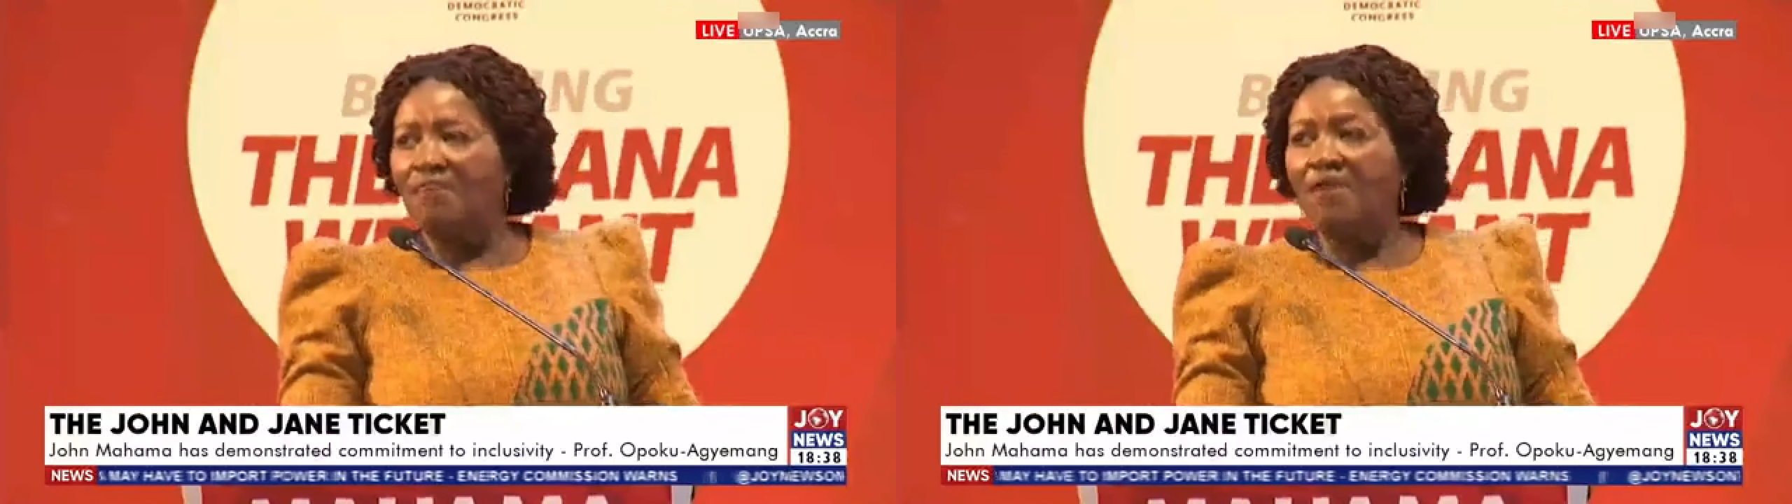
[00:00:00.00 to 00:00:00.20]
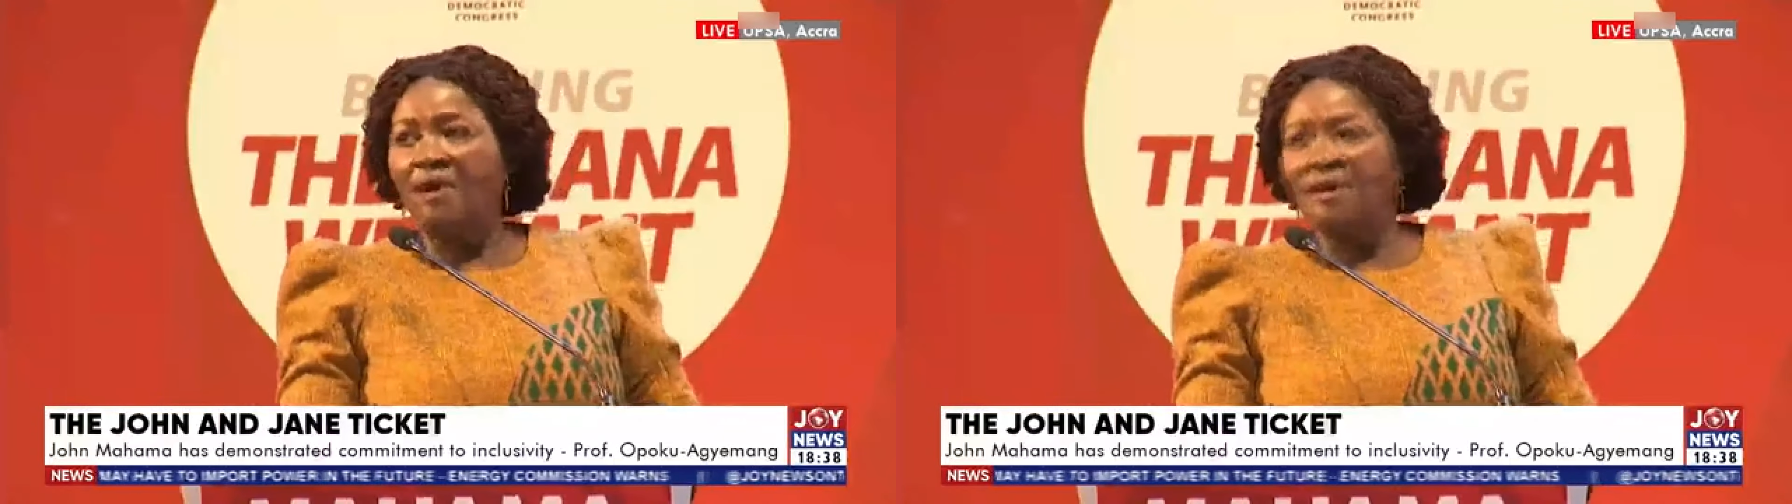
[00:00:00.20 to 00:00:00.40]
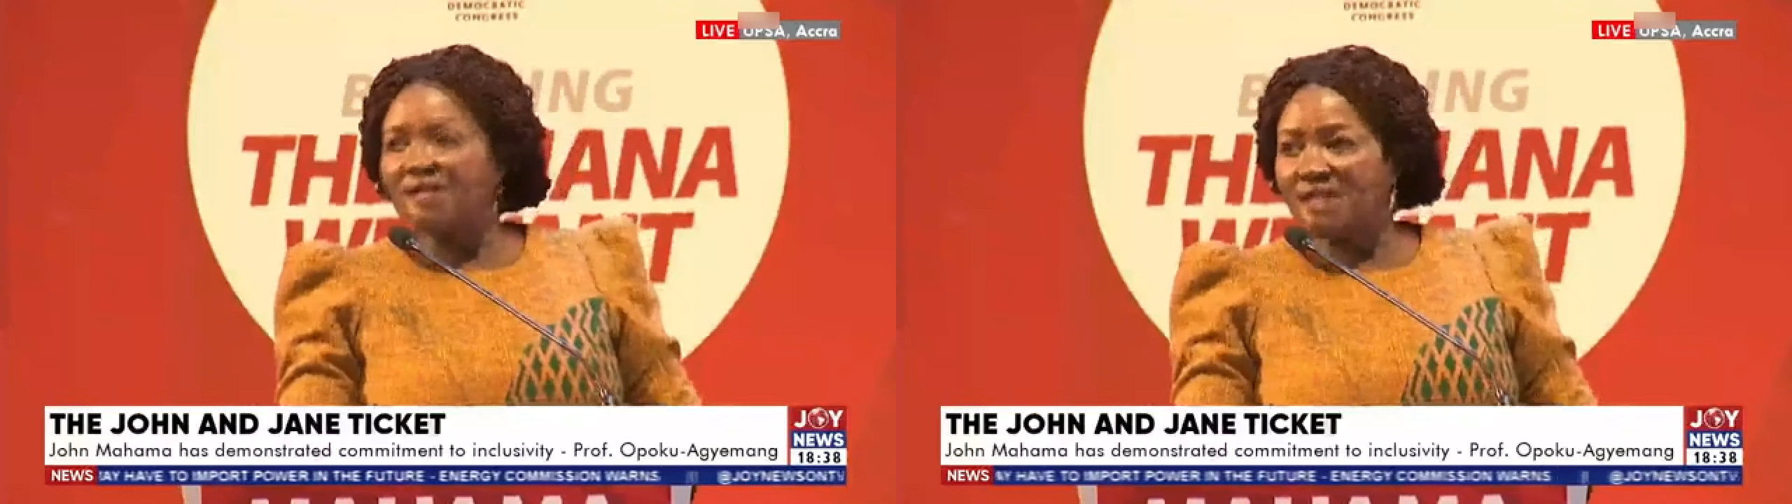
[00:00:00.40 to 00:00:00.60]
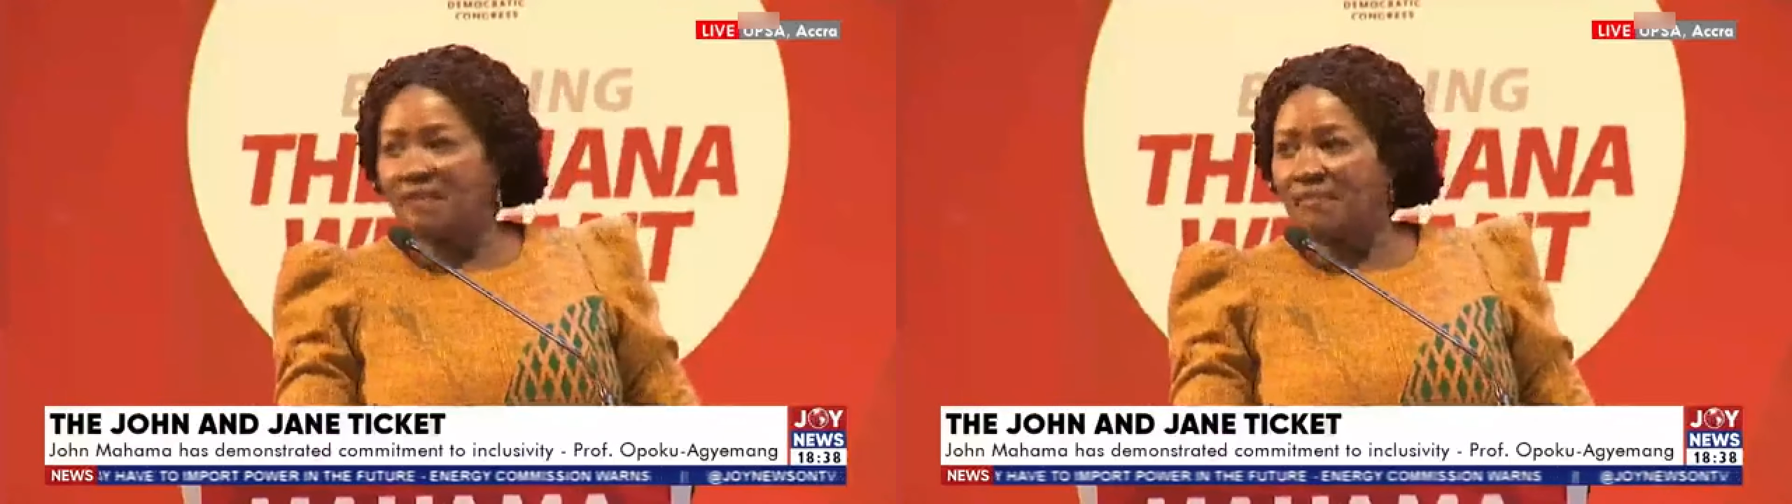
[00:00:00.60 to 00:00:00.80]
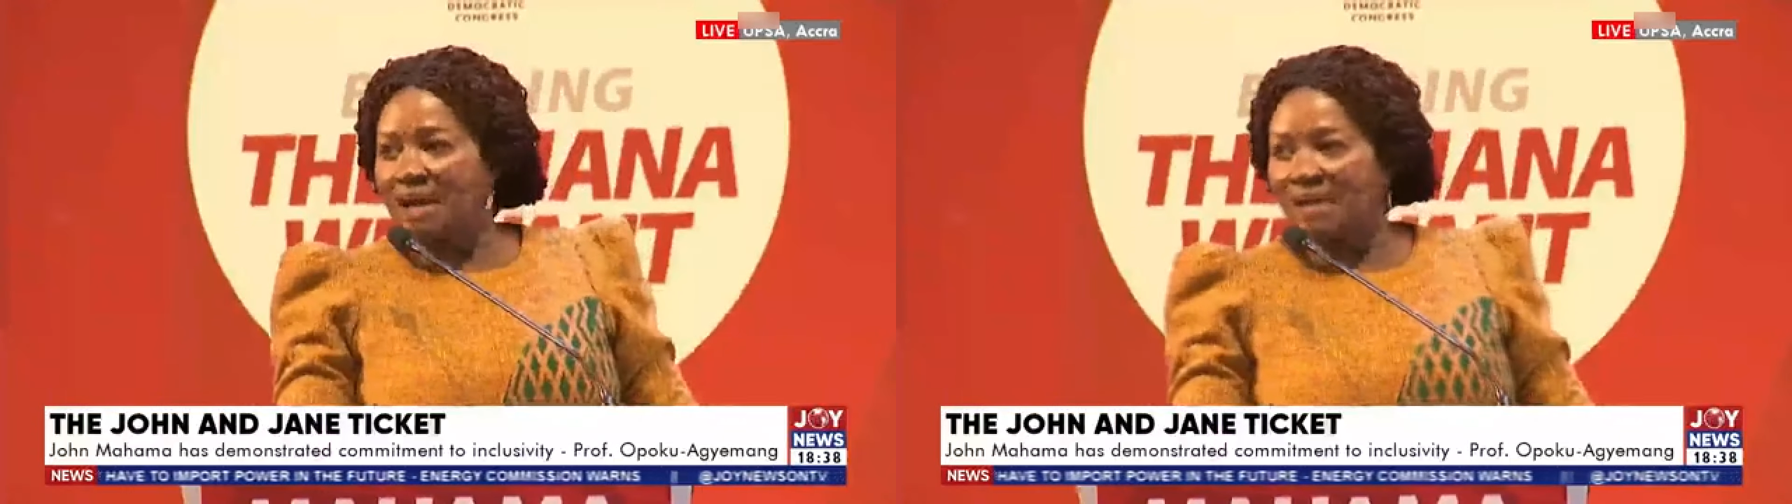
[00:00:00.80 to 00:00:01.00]
for our
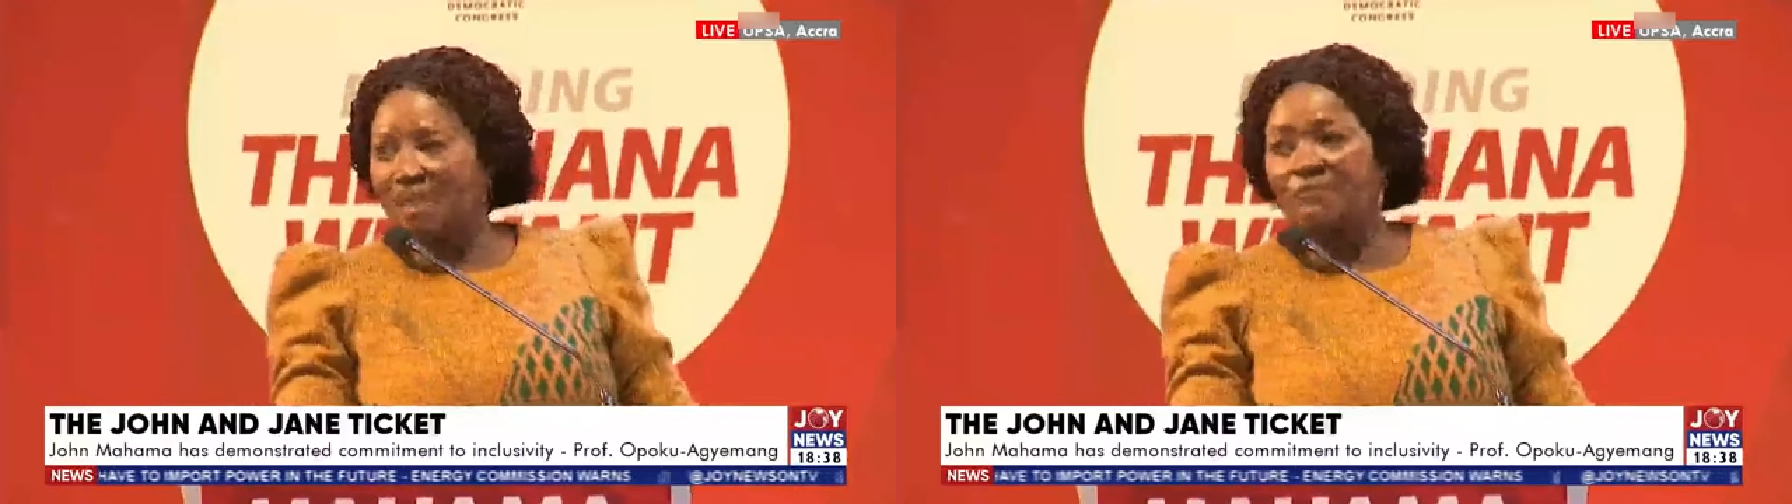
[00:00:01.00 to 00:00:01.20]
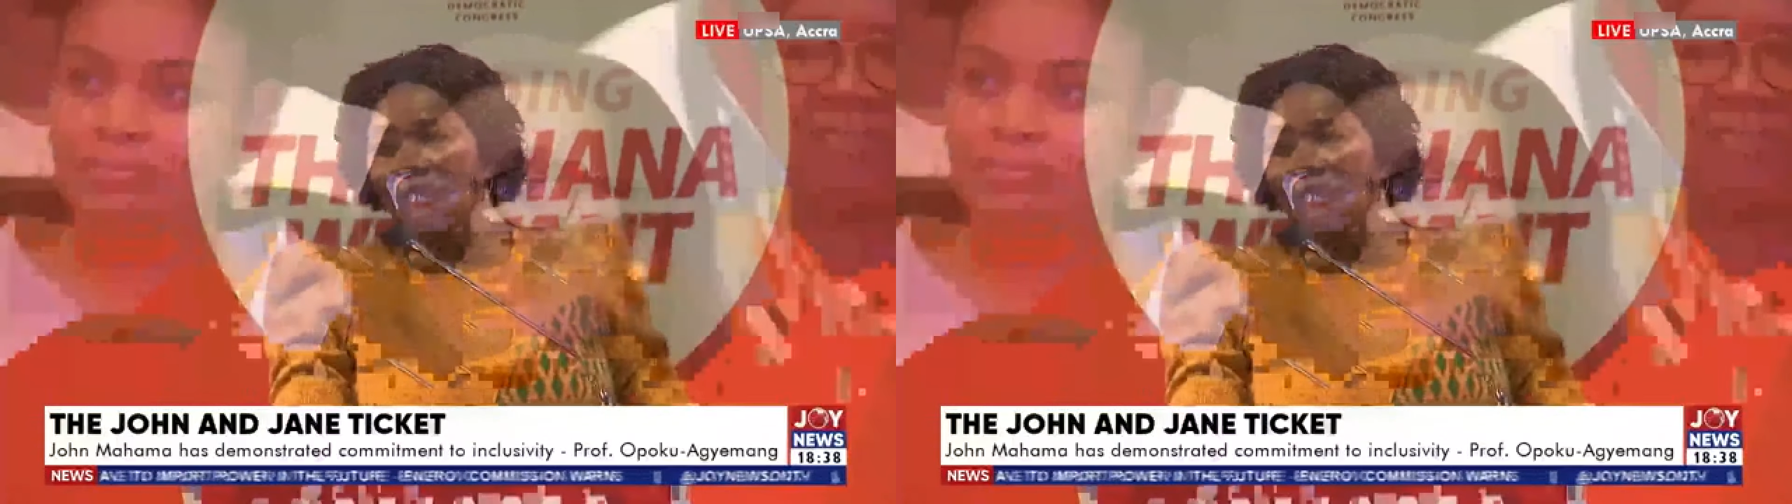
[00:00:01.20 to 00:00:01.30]
setbacks, if